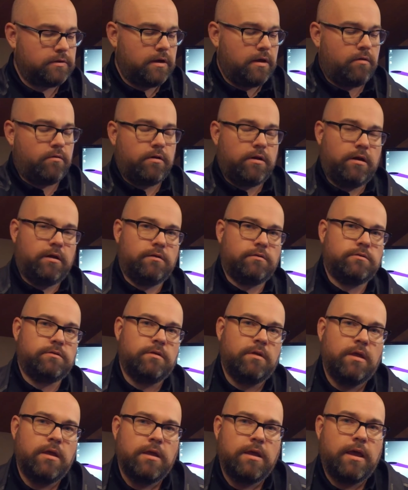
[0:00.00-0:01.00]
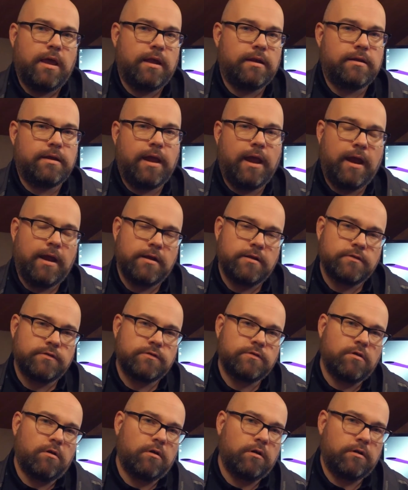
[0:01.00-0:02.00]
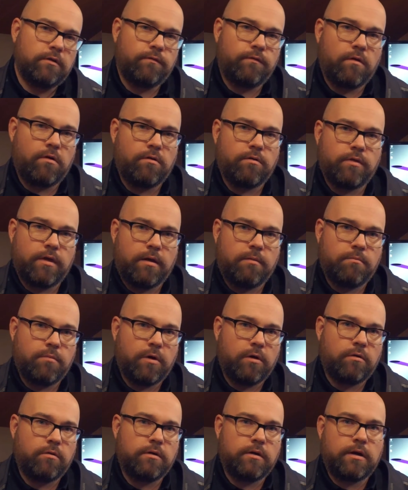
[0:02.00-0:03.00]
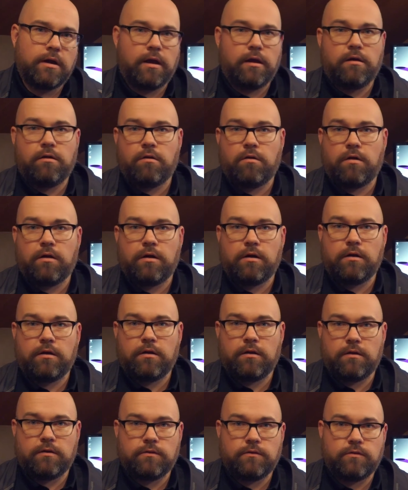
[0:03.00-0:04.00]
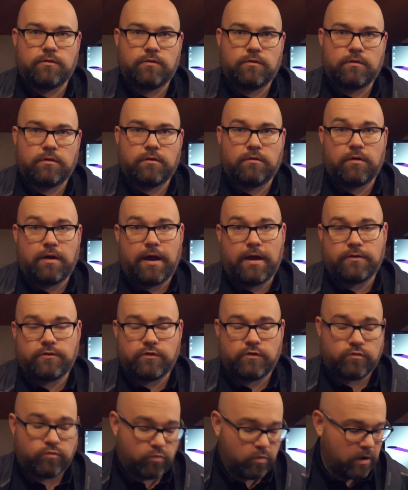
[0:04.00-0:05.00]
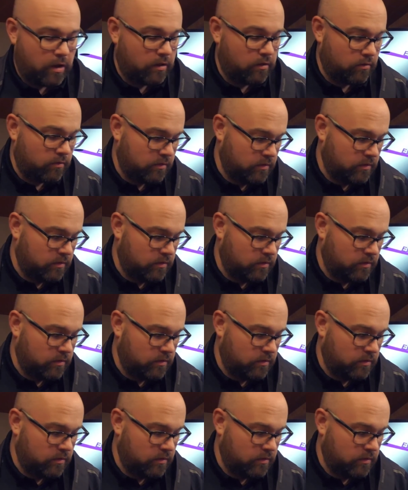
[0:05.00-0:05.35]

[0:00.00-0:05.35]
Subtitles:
nowadays. And Canon's starting to follow that boat, and Nikon has as well.